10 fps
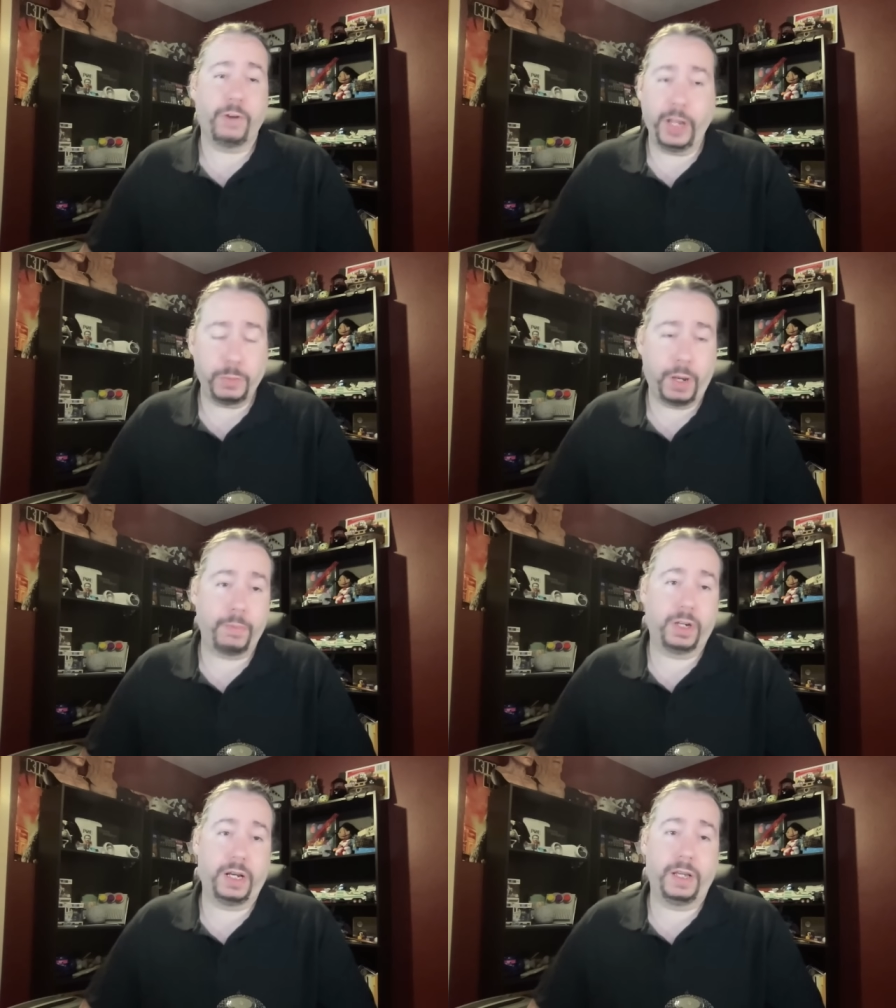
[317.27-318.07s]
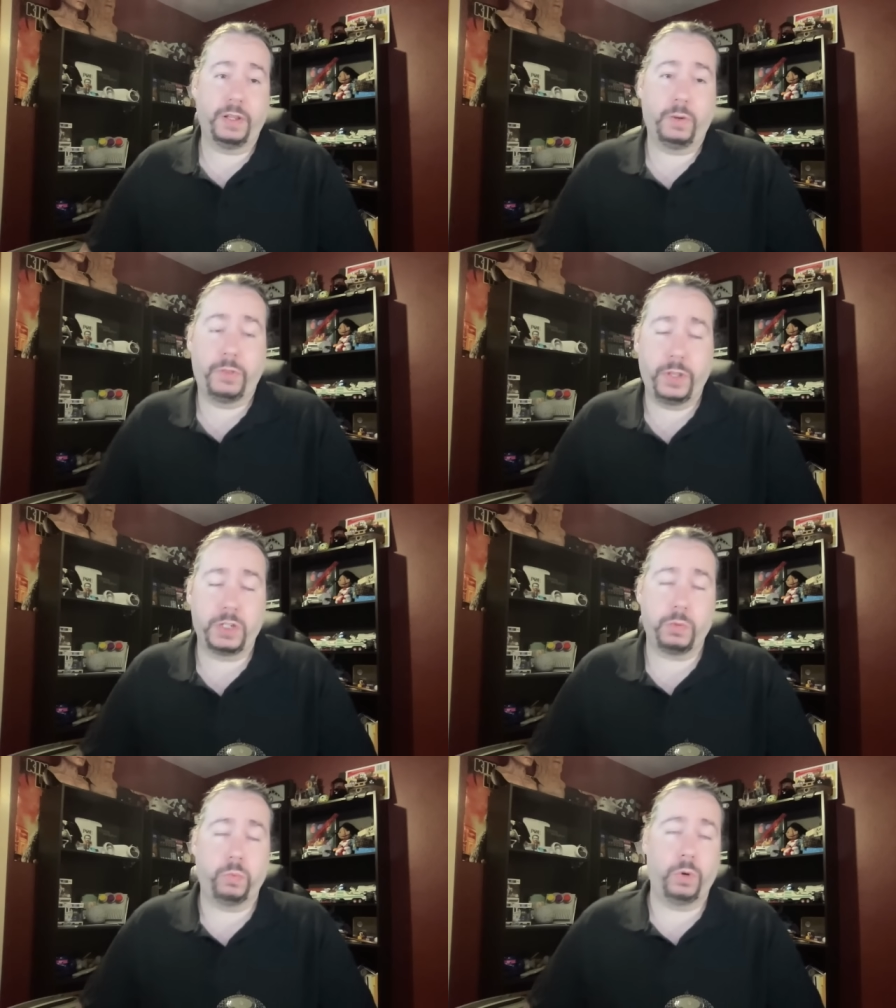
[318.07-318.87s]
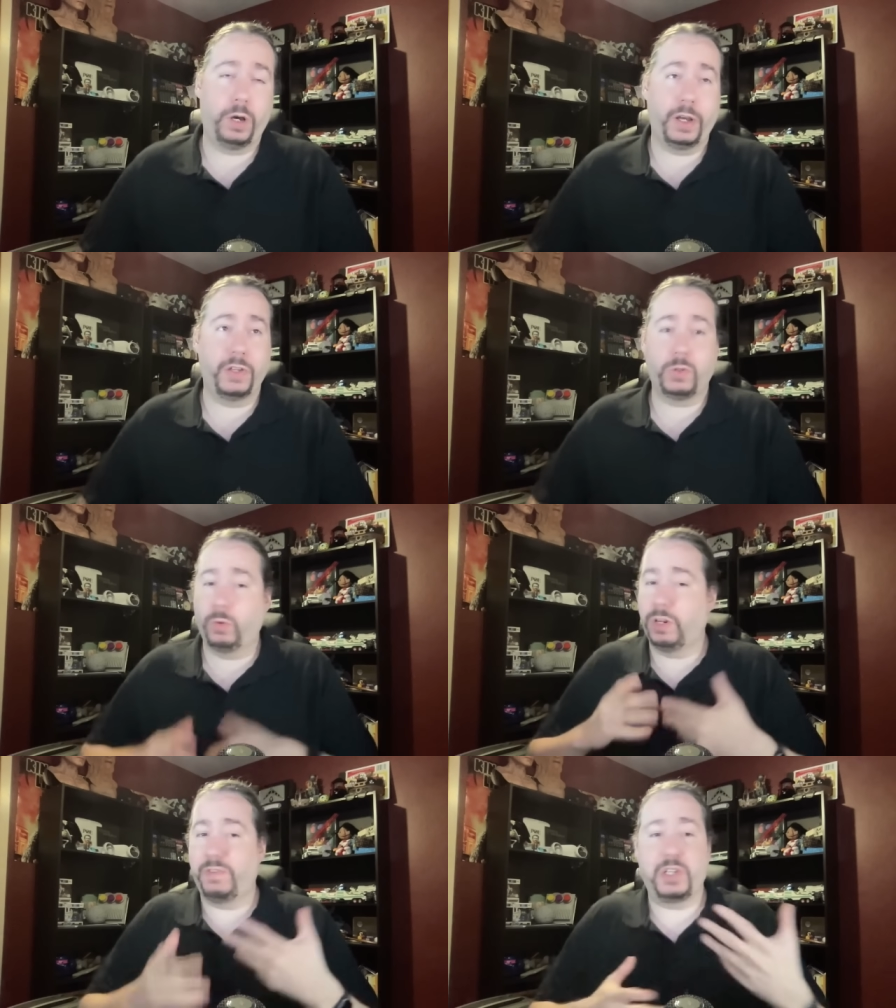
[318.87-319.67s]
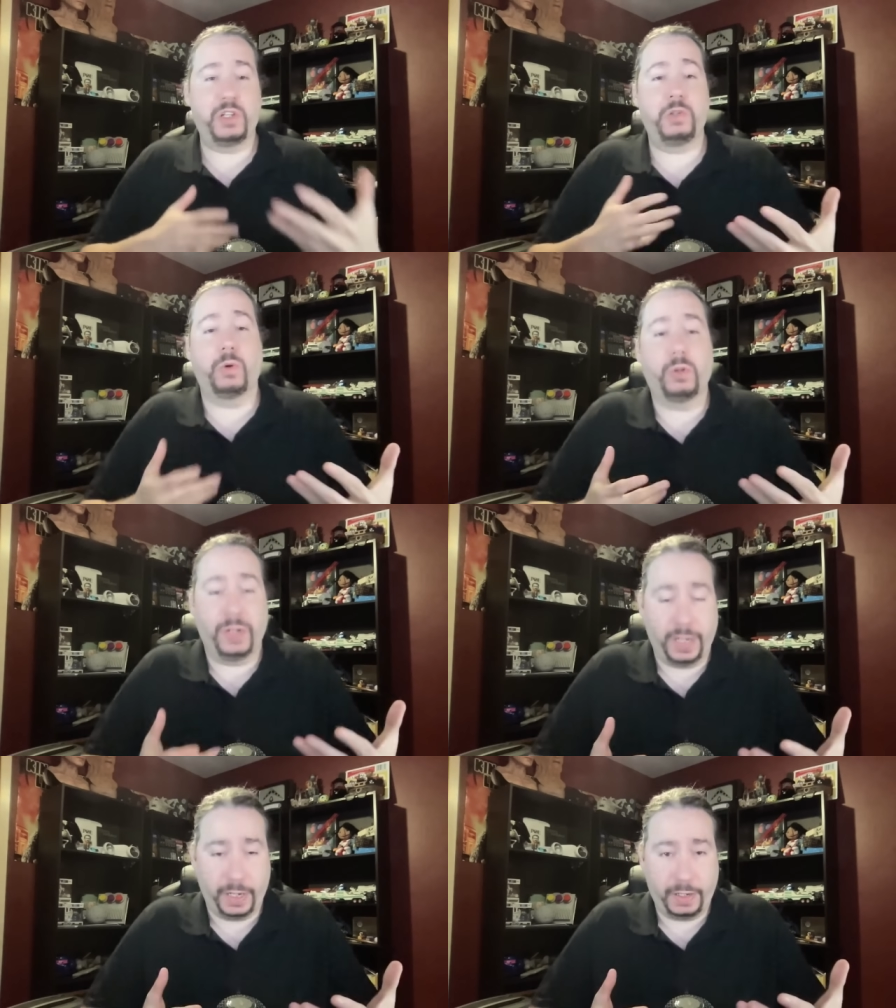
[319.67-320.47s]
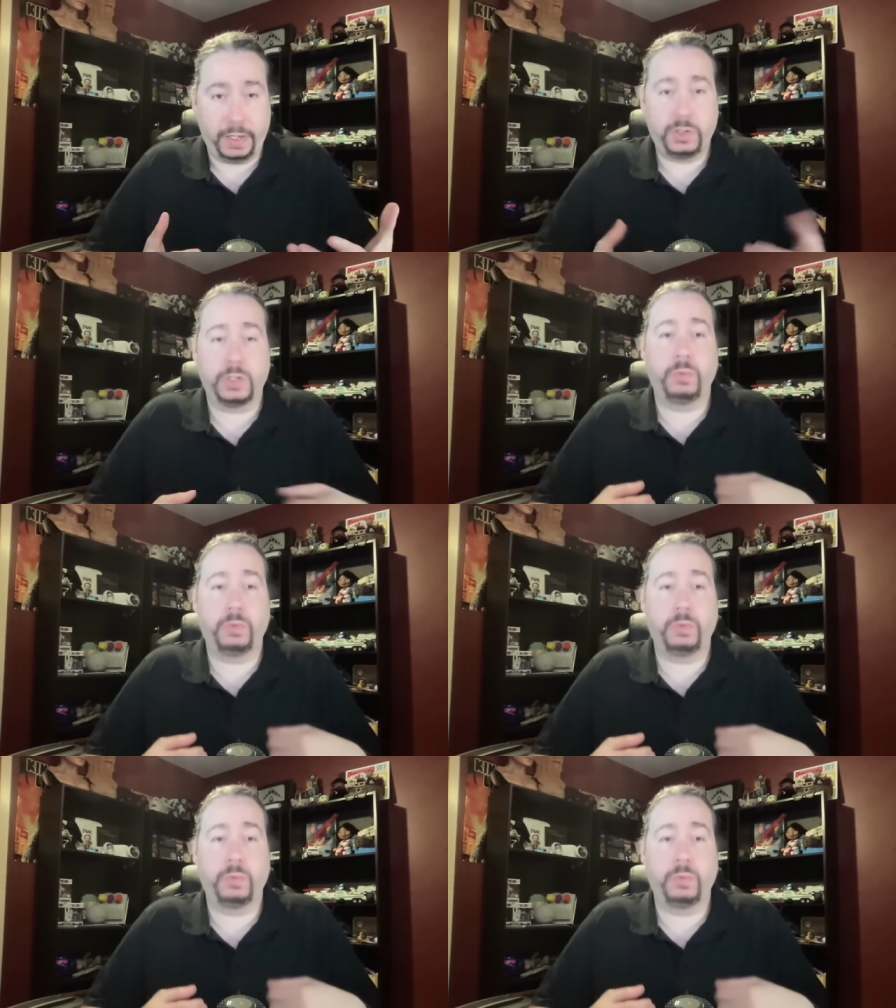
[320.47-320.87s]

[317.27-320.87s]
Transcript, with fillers: for H Bomber Guy, though, this was sort of a historical context.